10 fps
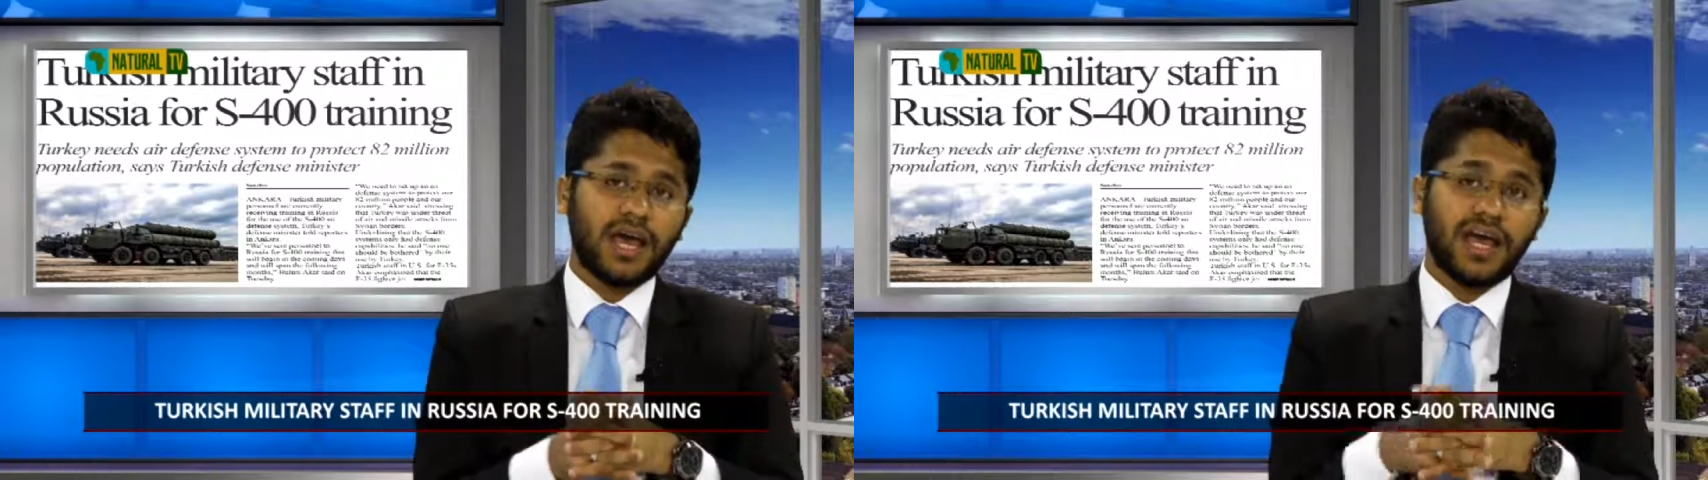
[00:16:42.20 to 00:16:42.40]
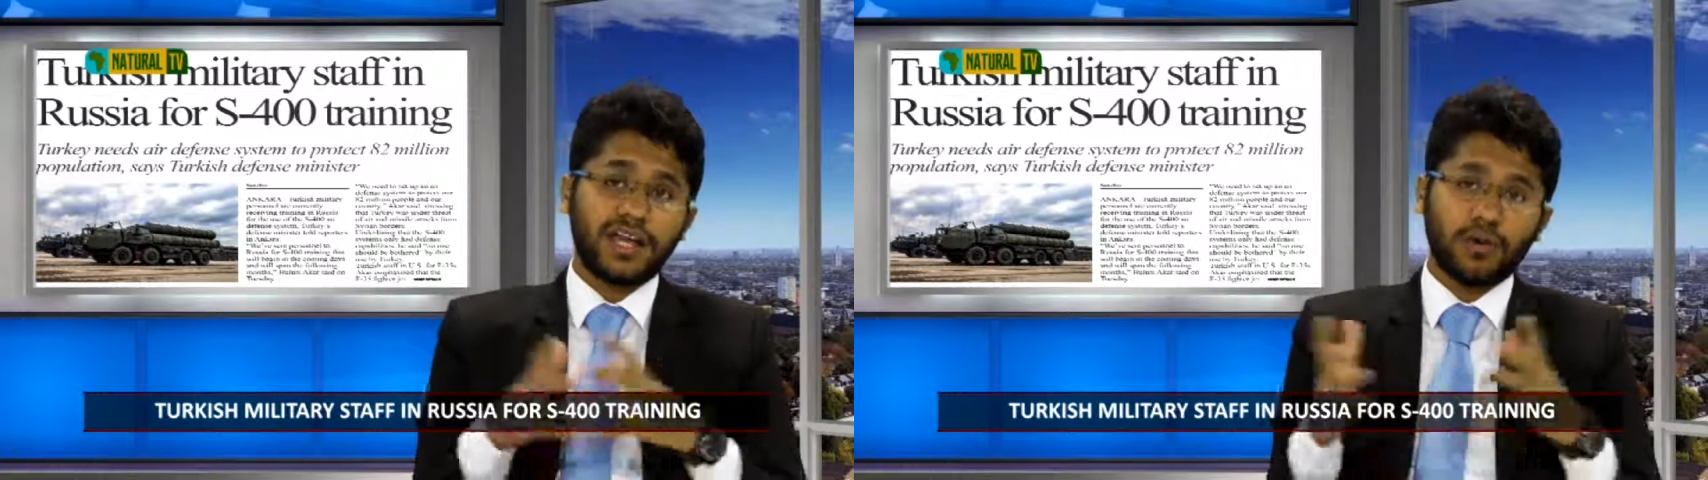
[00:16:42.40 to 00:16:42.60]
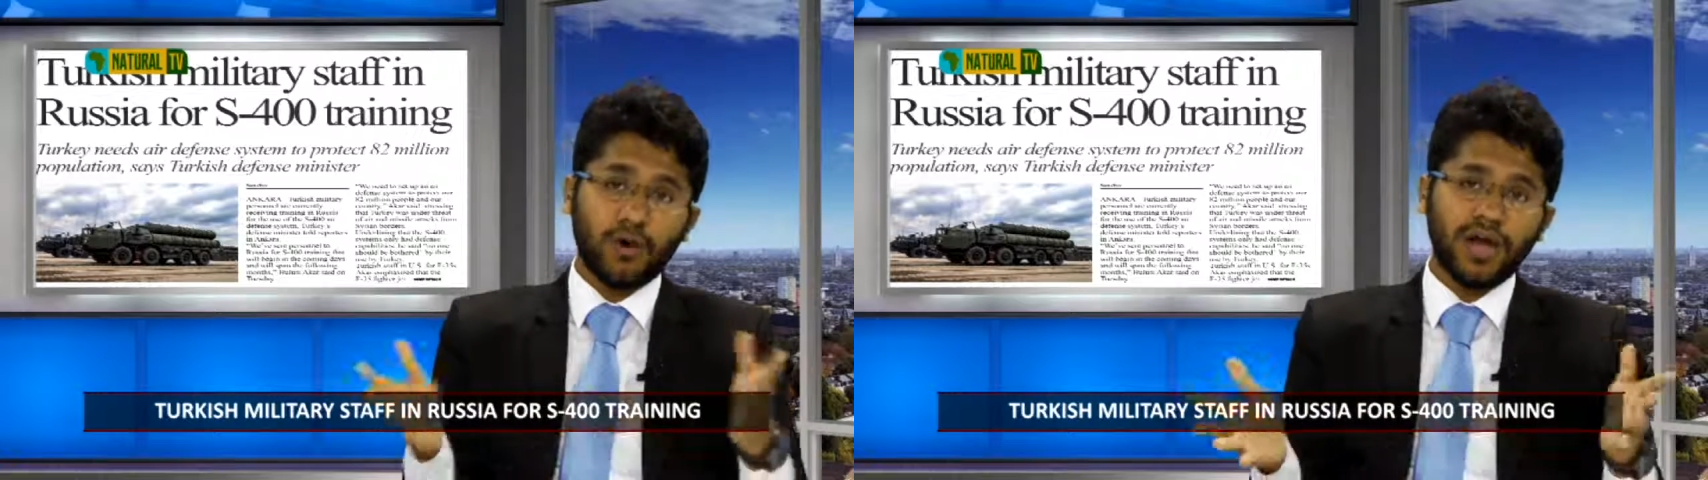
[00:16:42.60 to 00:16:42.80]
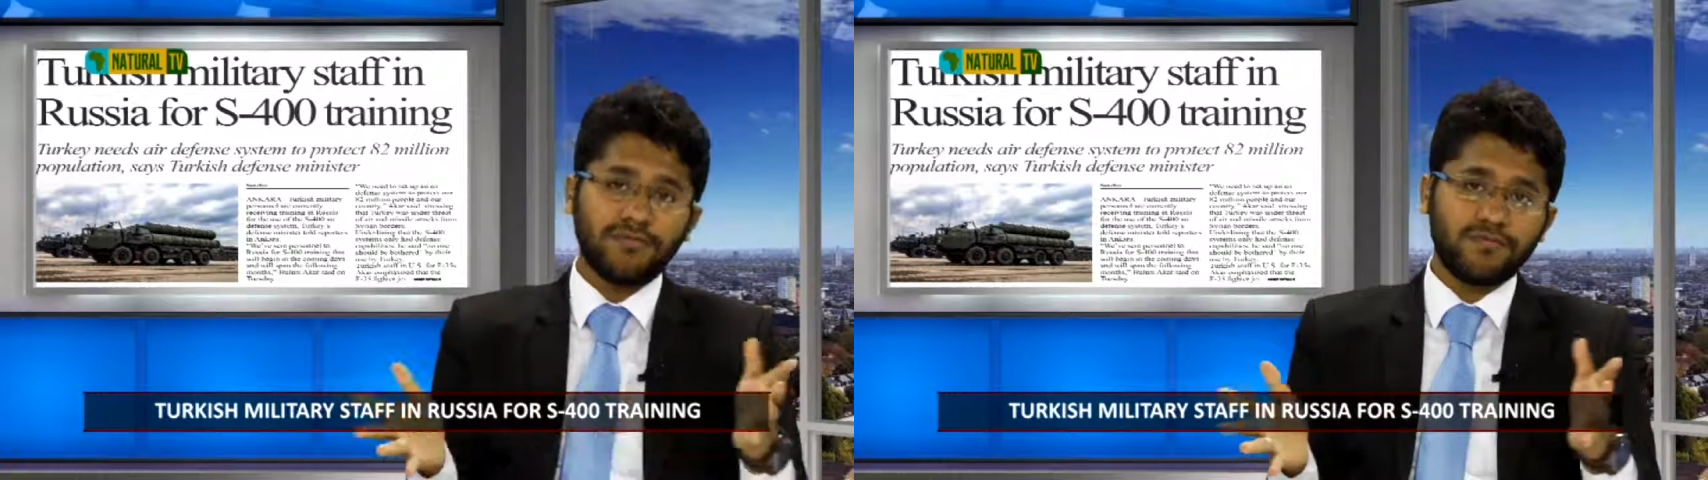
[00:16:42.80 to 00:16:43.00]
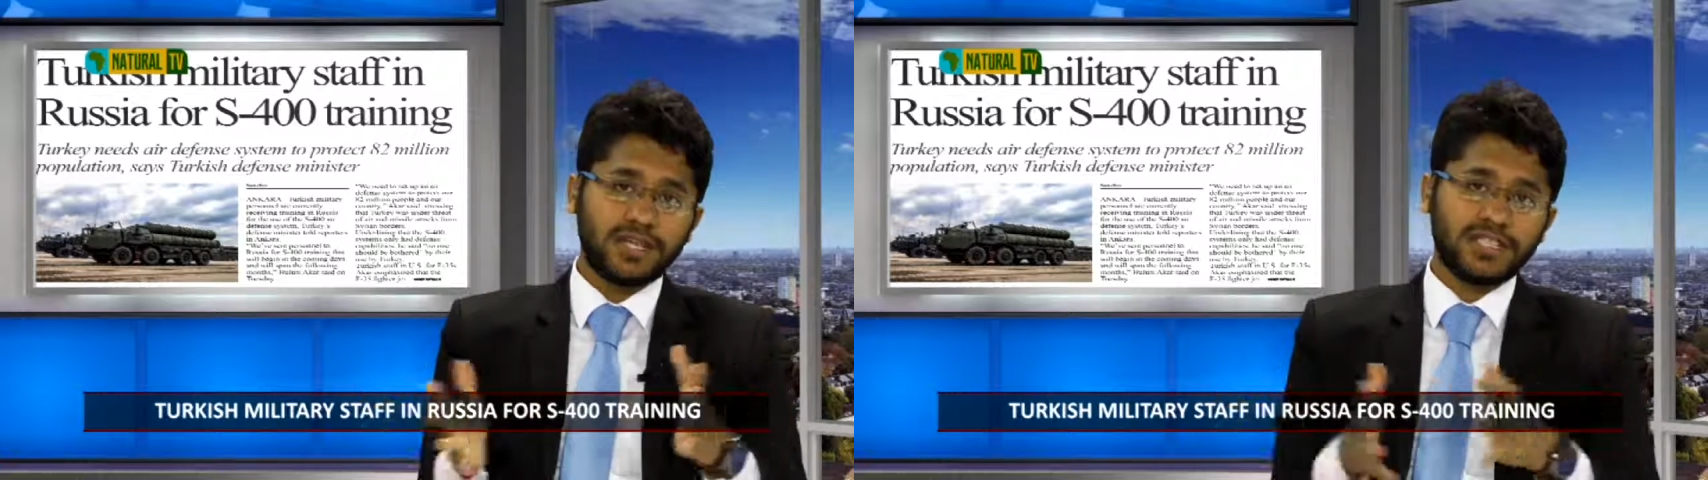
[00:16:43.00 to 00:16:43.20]
and
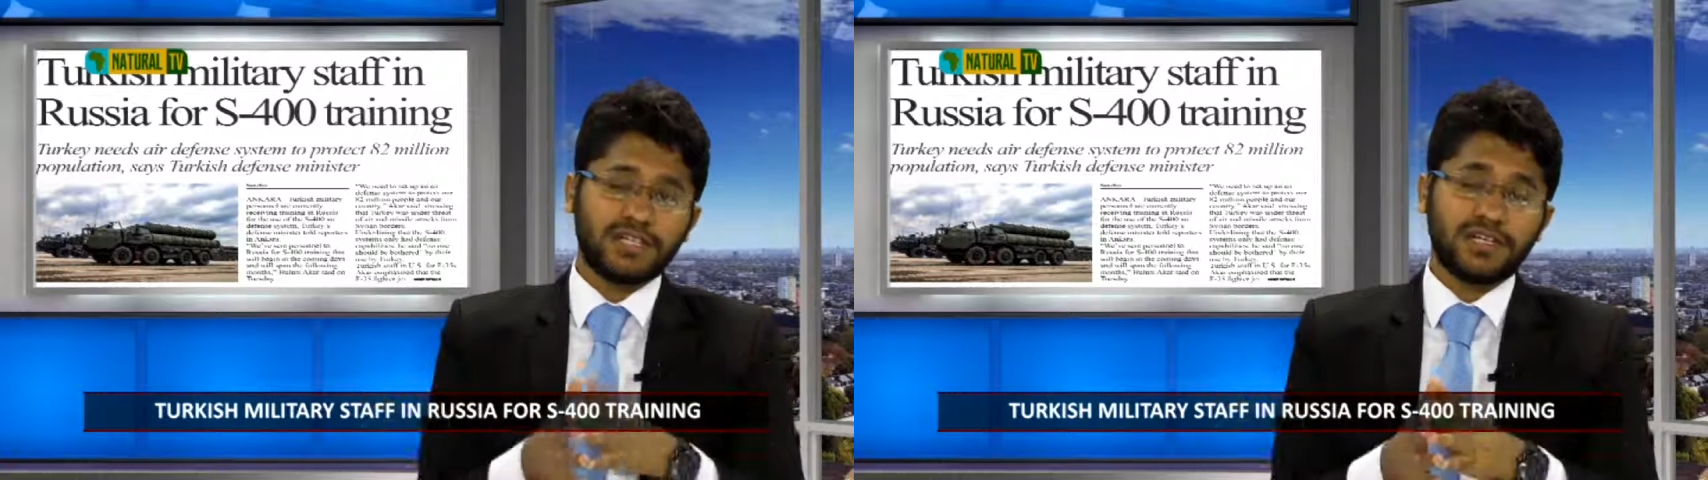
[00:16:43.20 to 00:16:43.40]
YPJ,